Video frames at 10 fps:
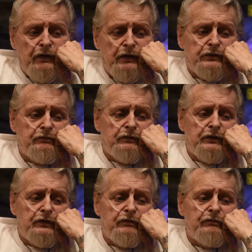I said, well,
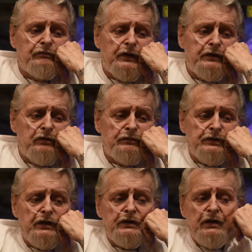find out if
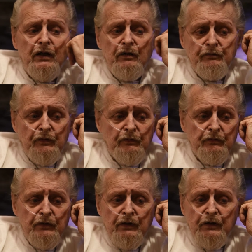he's got a telephone,
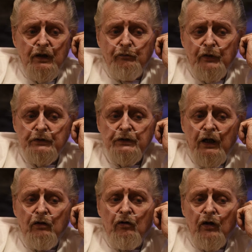get a number. I said,
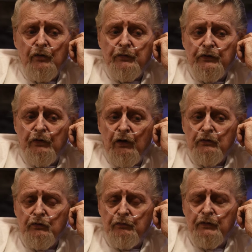I'll call him and
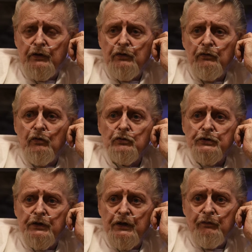talk to him, then you go
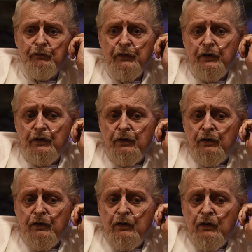see him.
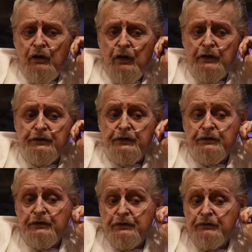I said,
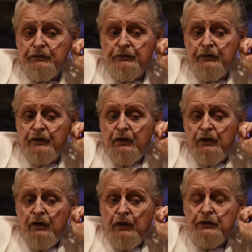because
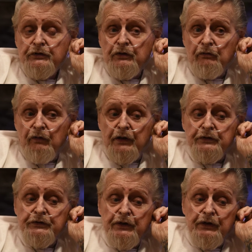he's going to want
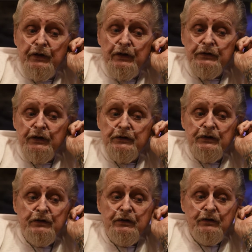to see this. I
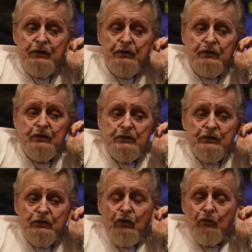said, you didn't
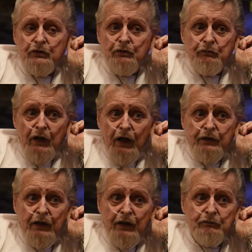just go to some
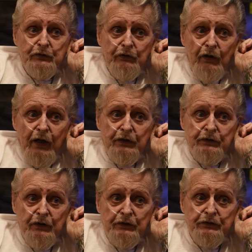goddamn
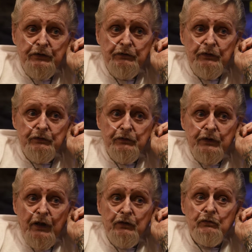scratcher. I said, you went to a
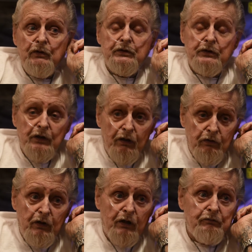tattoo artist, now
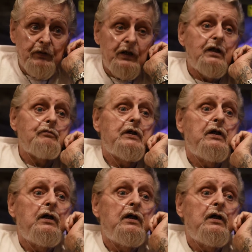you got a fuck up.